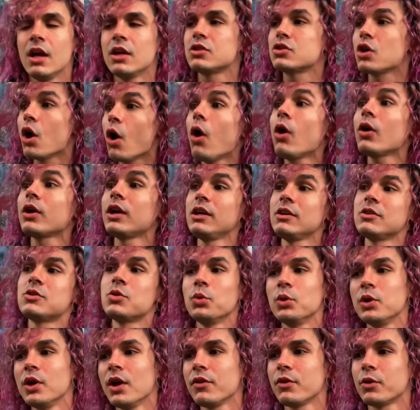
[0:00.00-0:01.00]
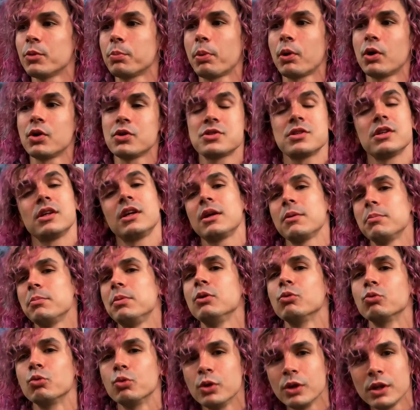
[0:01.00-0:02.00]
Talking to another person can
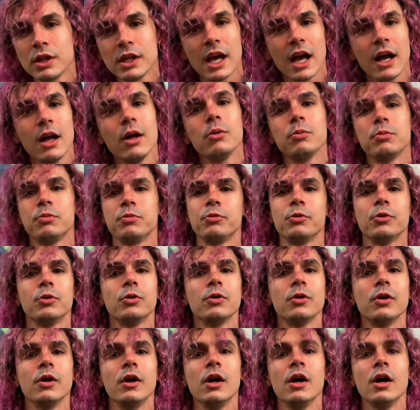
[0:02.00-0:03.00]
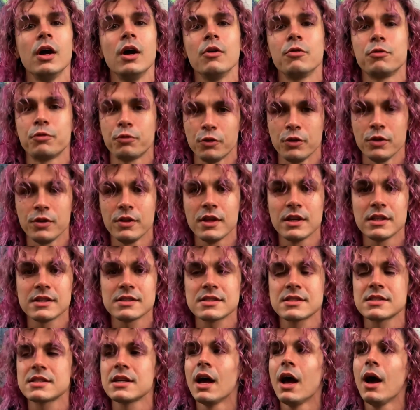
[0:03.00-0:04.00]
be really helpful for
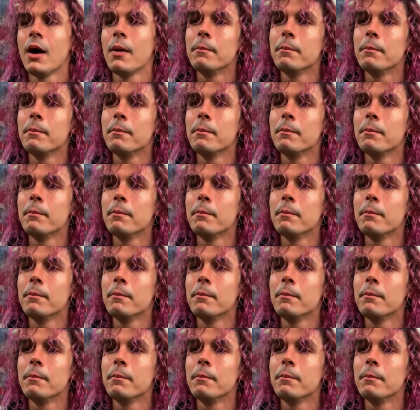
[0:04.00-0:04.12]
this,